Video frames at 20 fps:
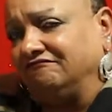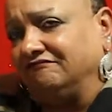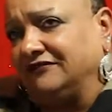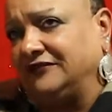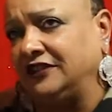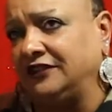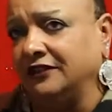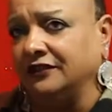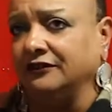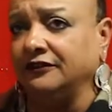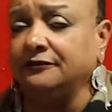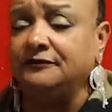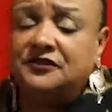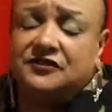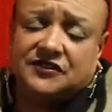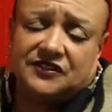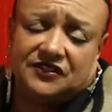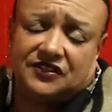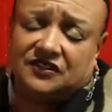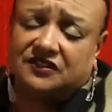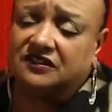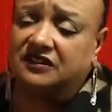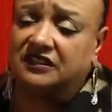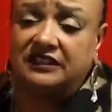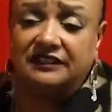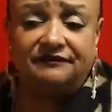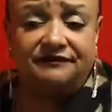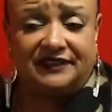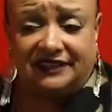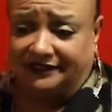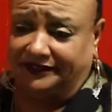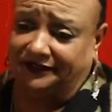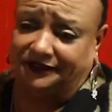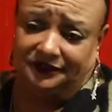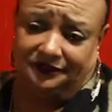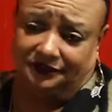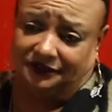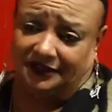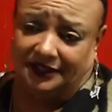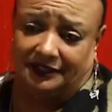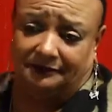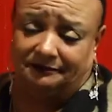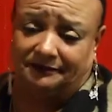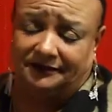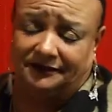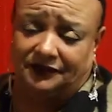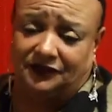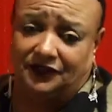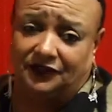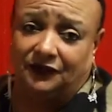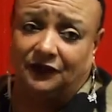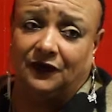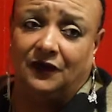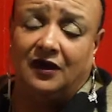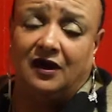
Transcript: You know, the musicians lived at the Dewdrop. You know,